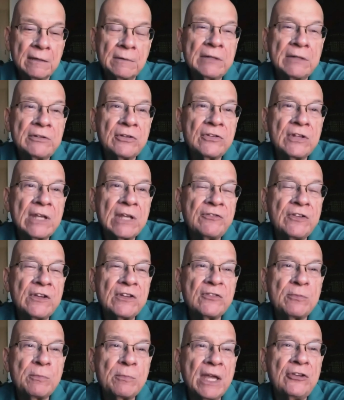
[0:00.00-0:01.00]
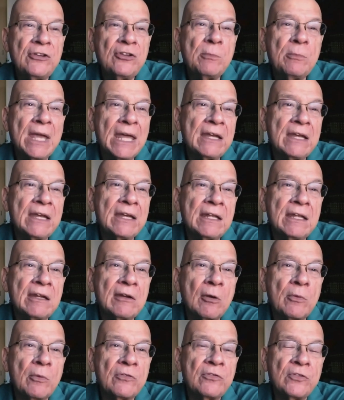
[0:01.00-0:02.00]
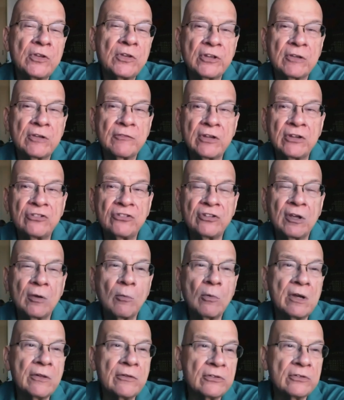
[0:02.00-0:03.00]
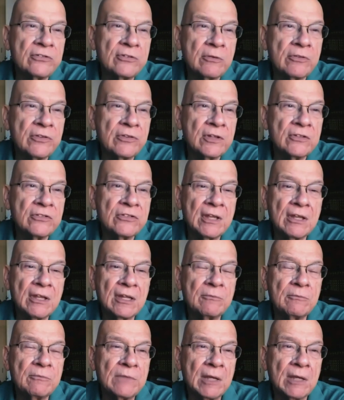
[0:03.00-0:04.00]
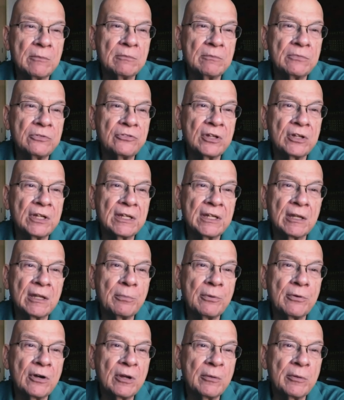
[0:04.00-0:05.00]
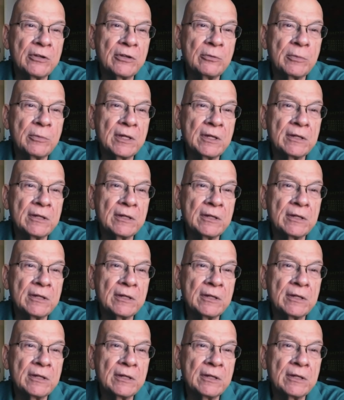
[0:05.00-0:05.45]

it fits my humanity, and it almost feels like if I shut one of those two things down, I'm shutting down part of